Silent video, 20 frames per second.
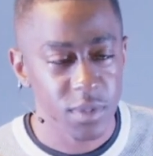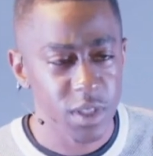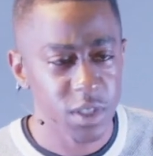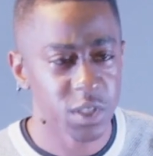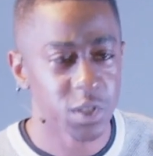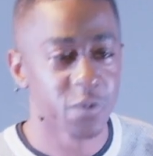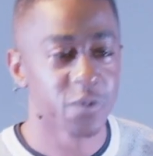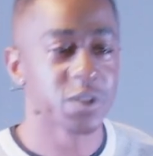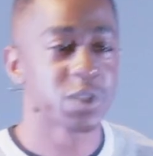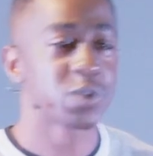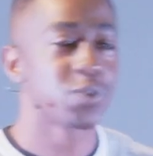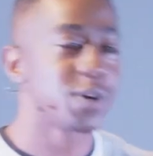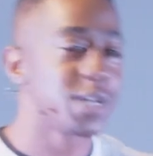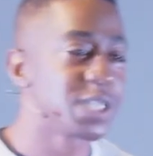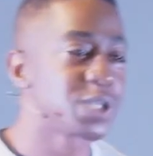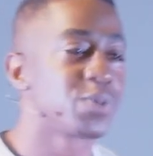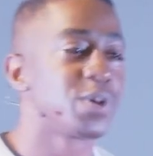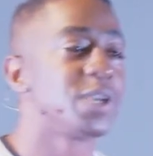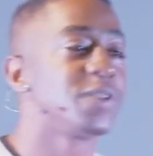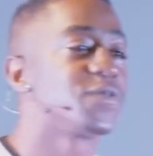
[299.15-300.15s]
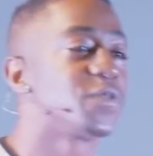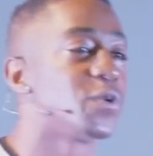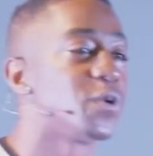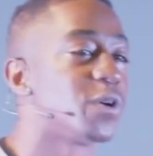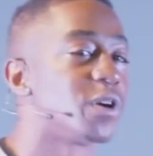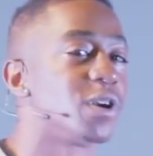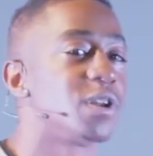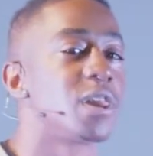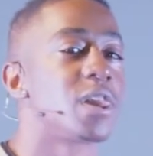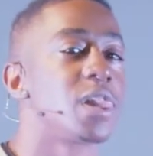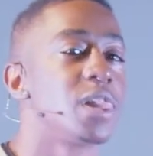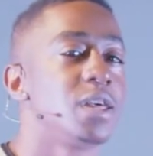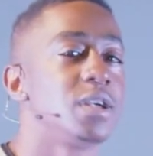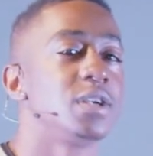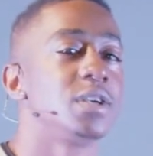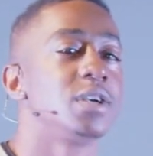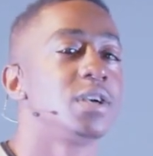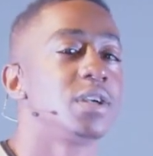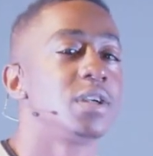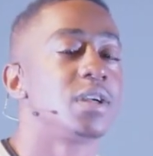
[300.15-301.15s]
So for 2024,
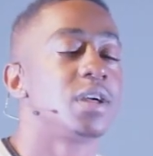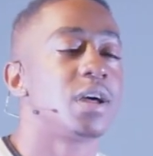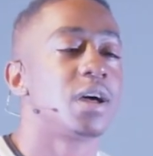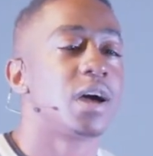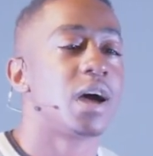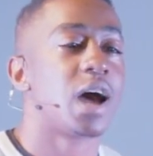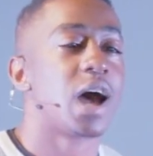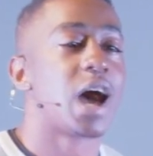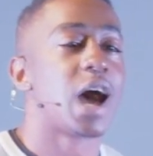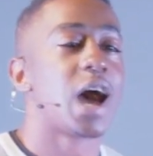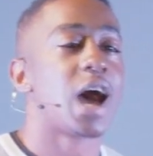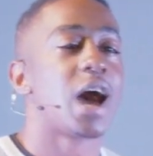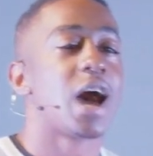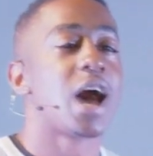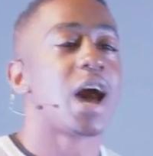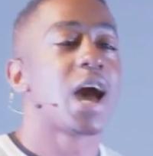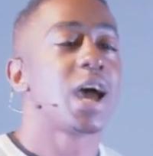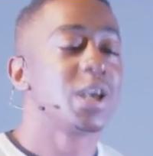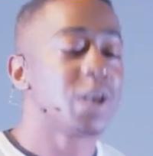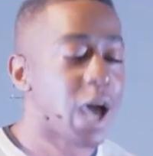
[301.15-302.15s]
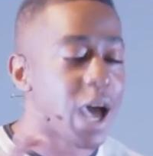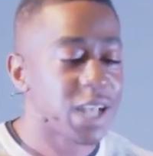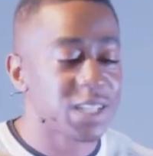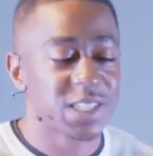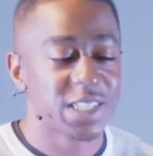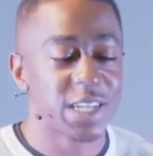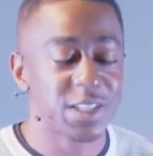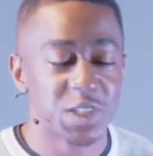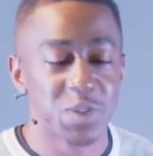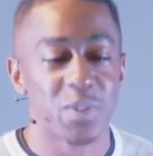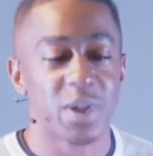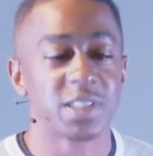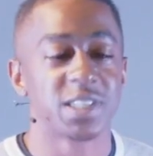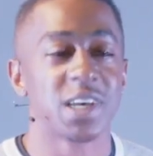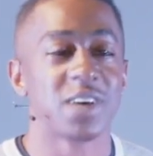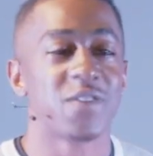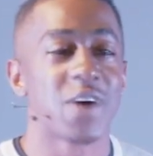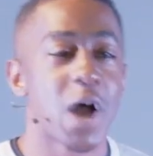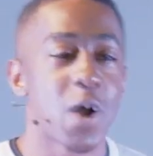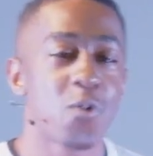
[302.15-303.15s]
I said to
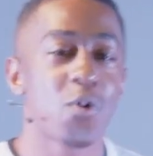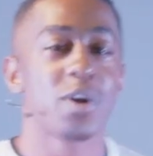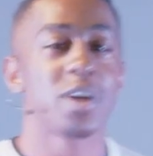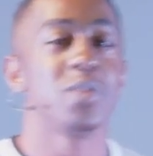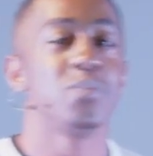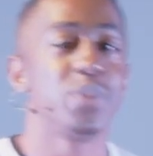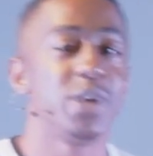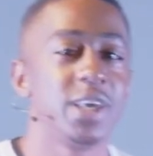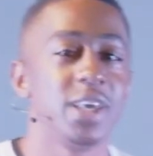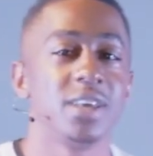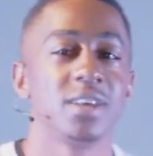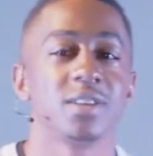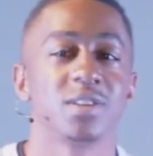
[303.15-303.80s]
myself, I want to be